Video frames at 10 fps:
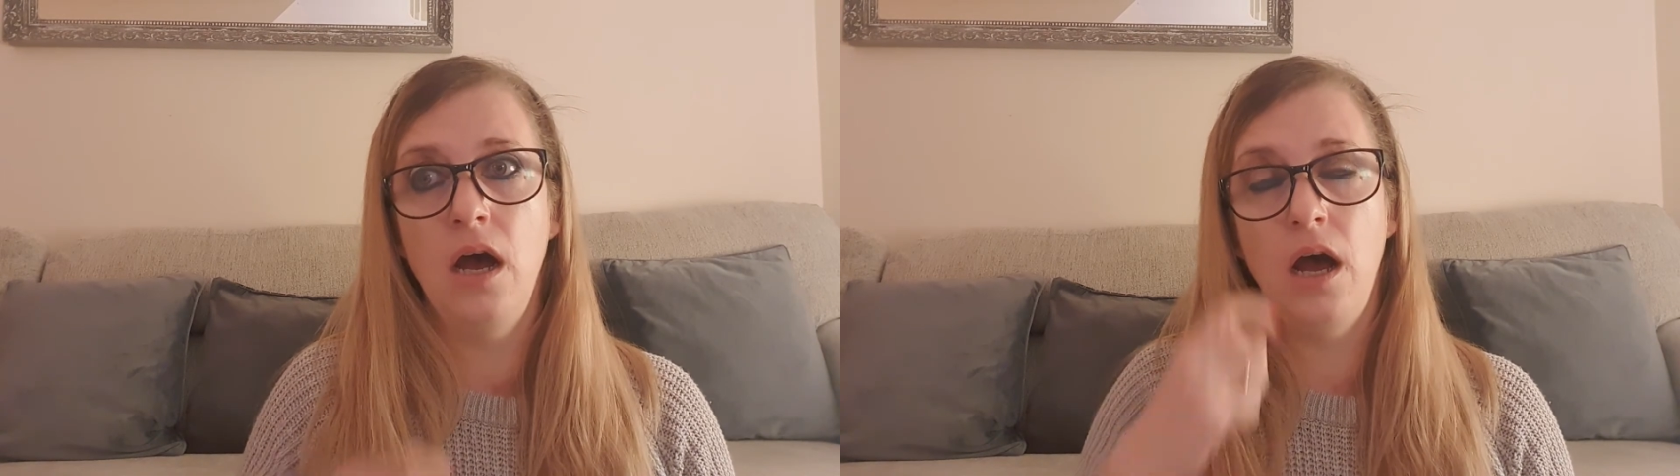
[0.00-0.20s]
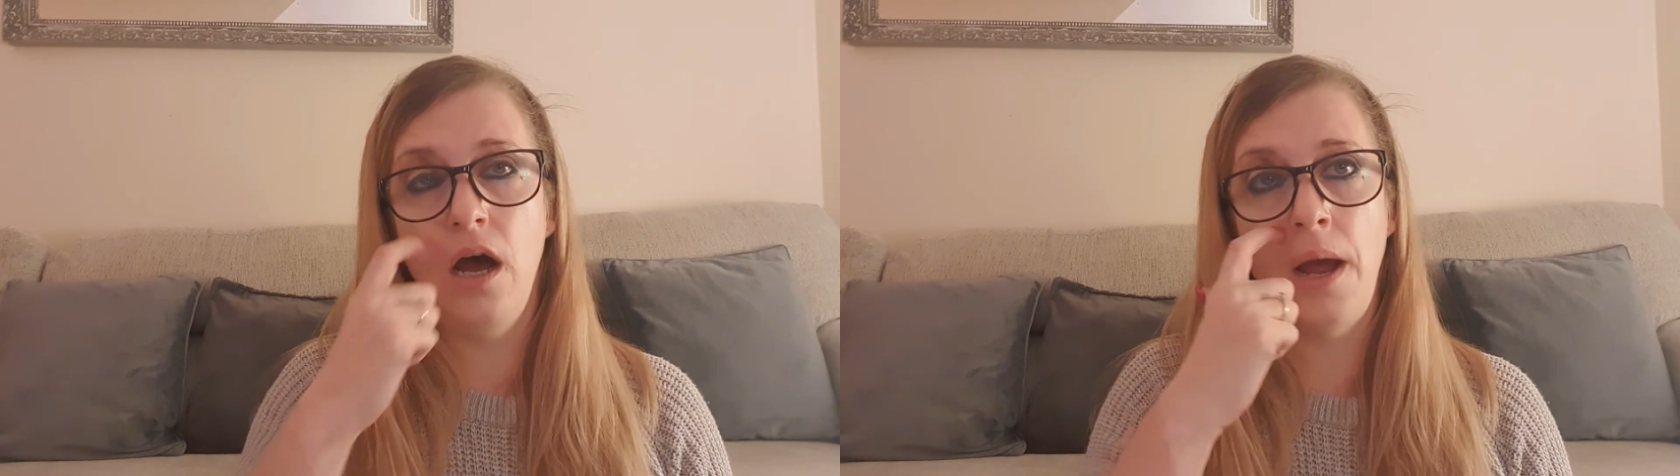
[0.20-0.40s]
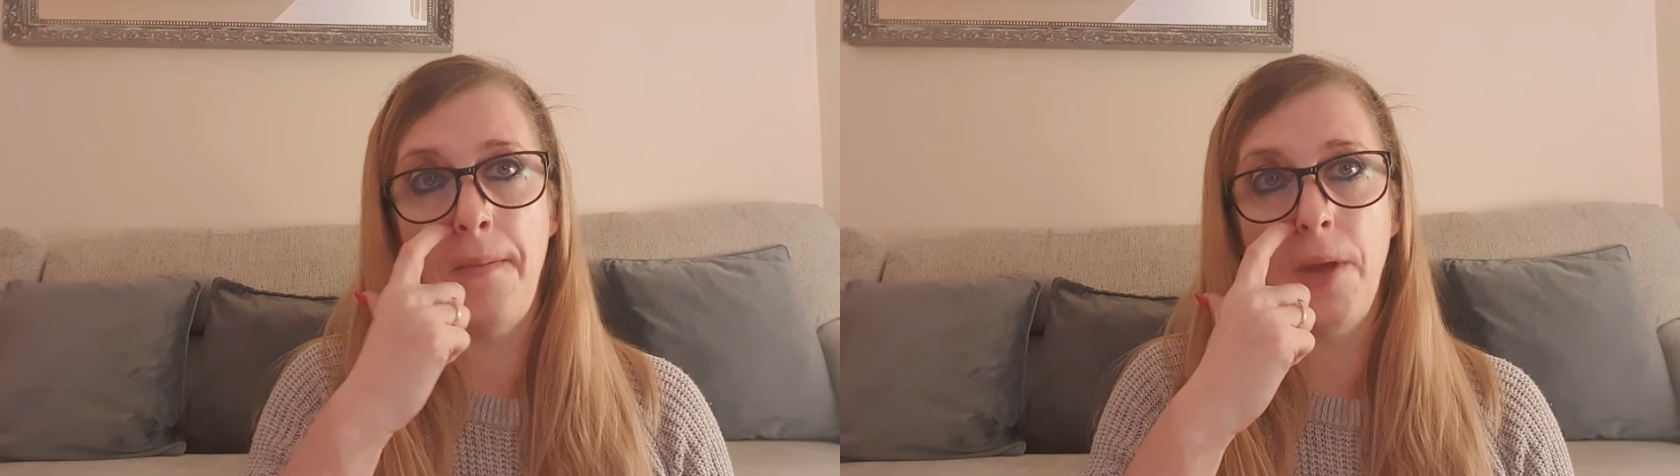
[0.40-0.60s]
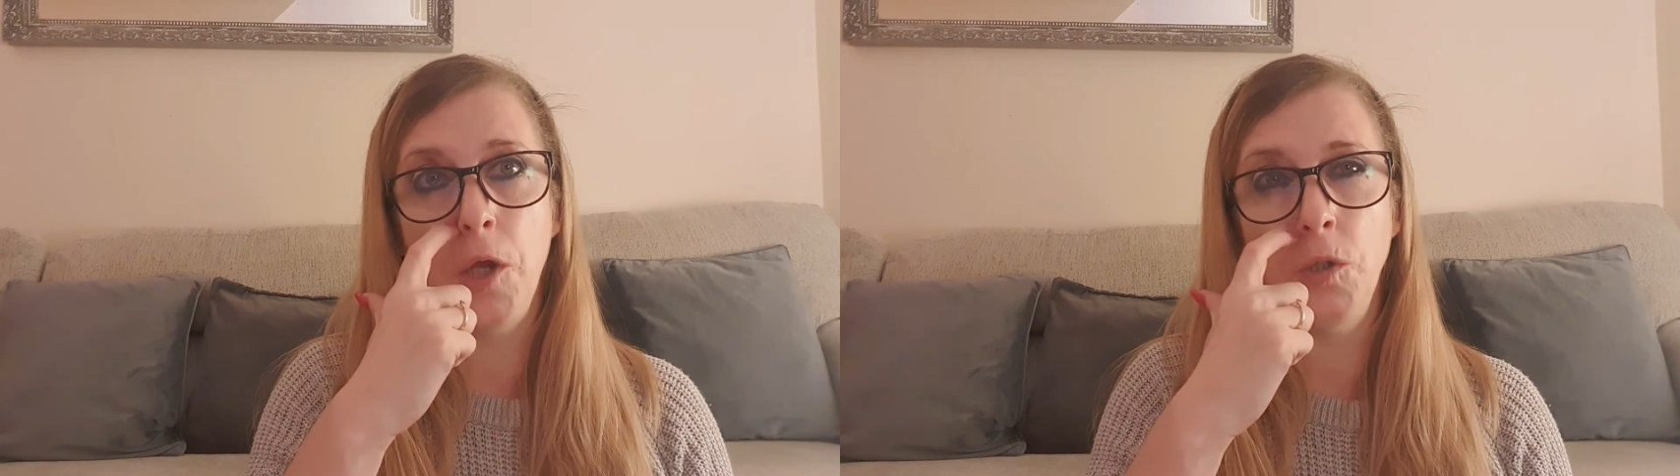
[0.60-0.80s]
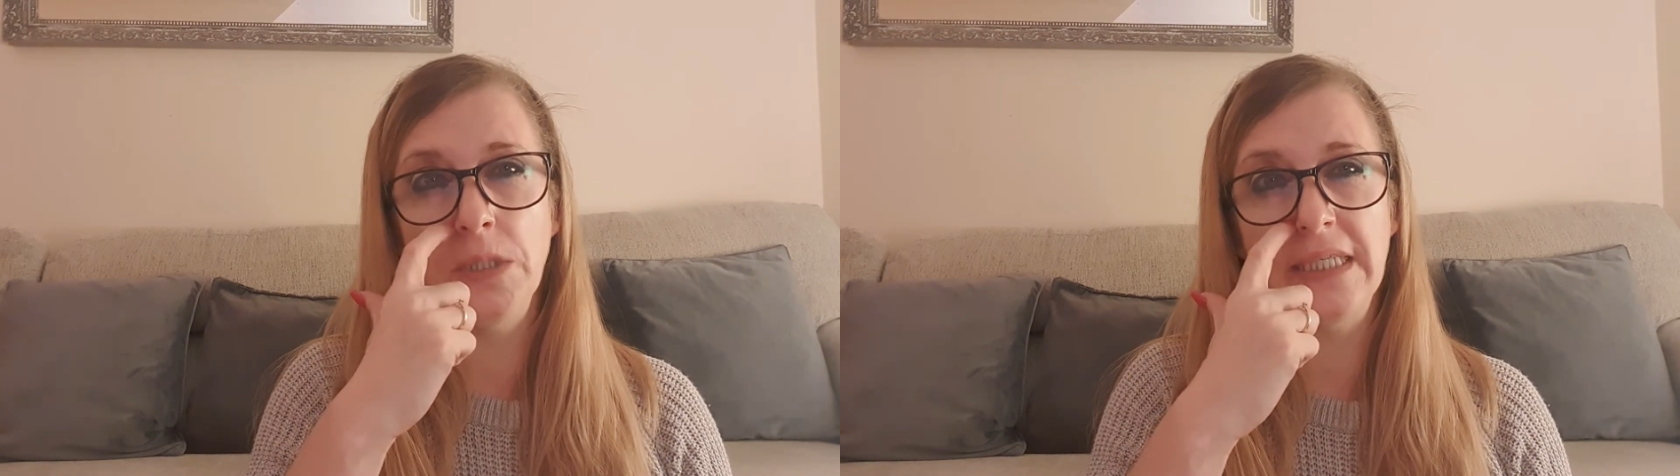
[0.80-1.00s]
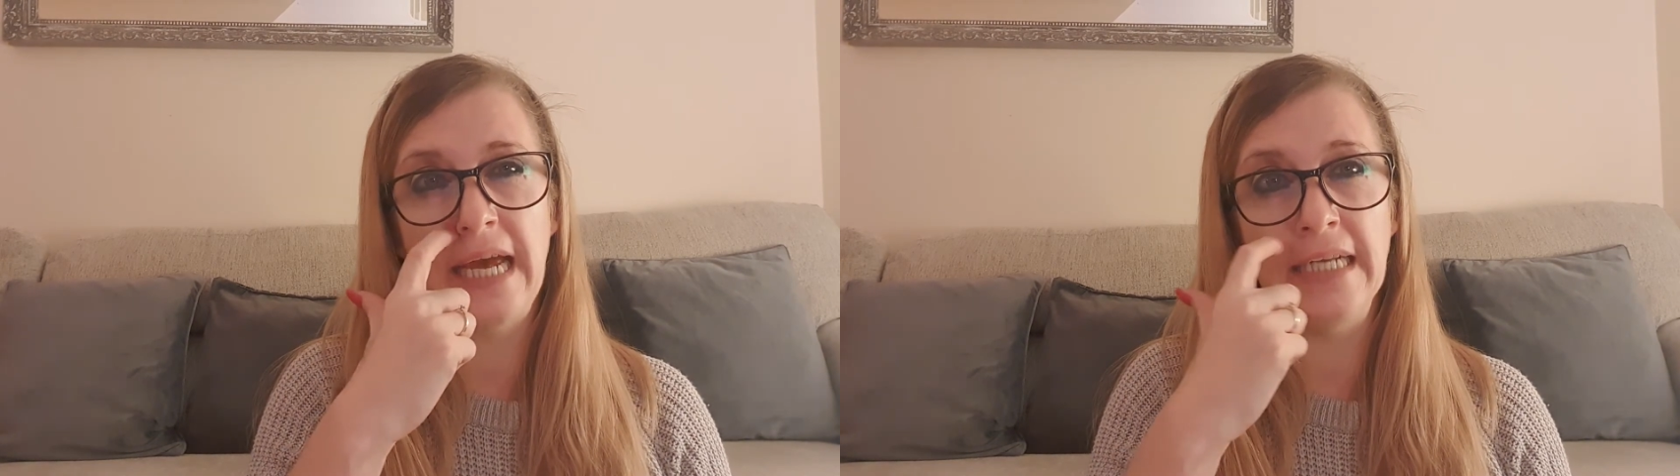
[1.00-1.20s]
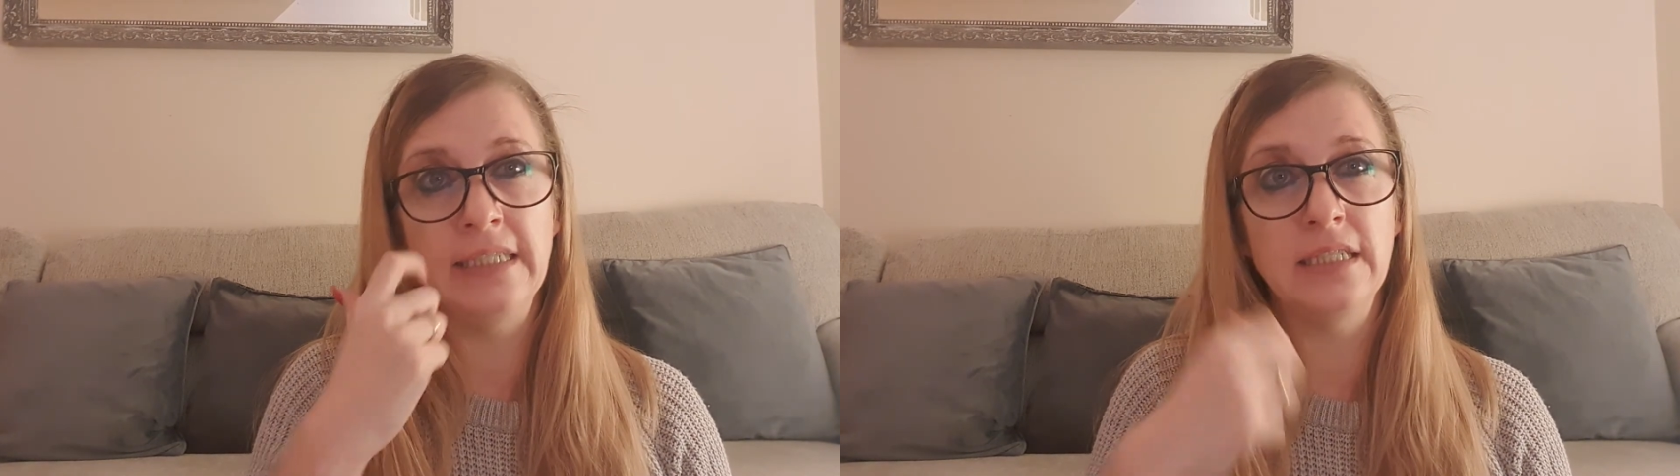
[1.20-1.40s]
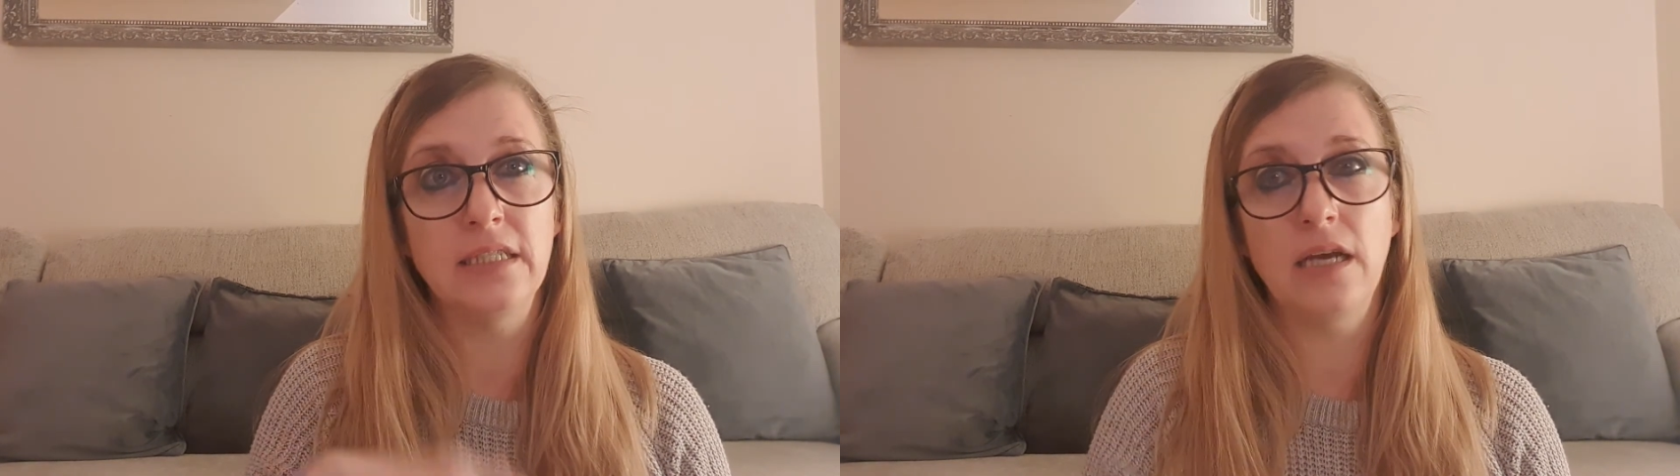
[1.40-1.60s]
who
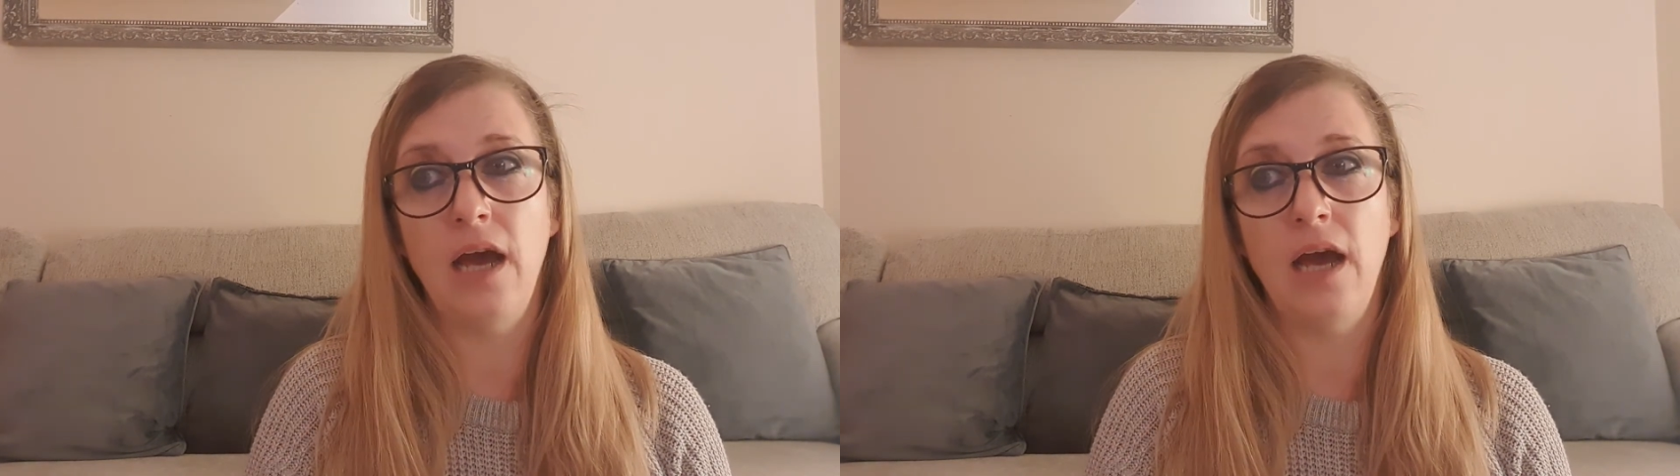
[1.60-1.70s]
sends